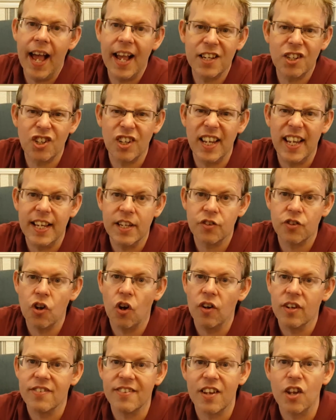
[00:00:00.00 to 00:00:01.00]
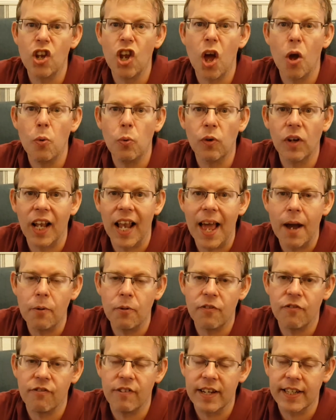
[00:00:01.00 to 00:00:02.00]
Actually, it's not. It's a low
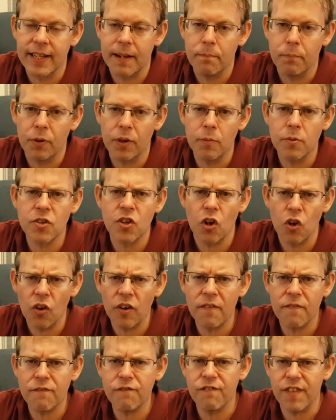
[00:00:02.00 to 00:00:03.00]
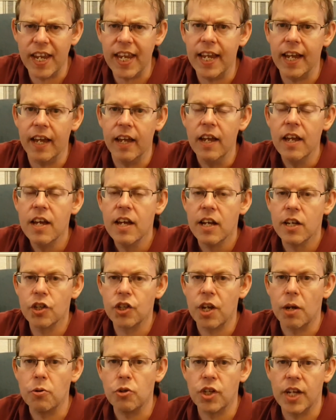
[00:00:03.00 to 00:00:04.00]
cloud, for example. There was a lot of fear
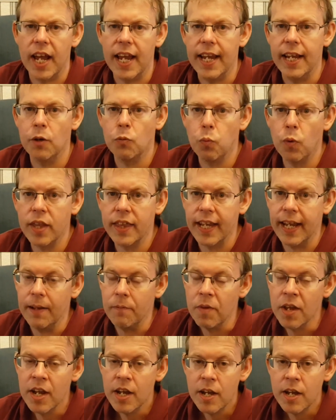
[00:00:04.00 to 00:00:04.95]
associated with it.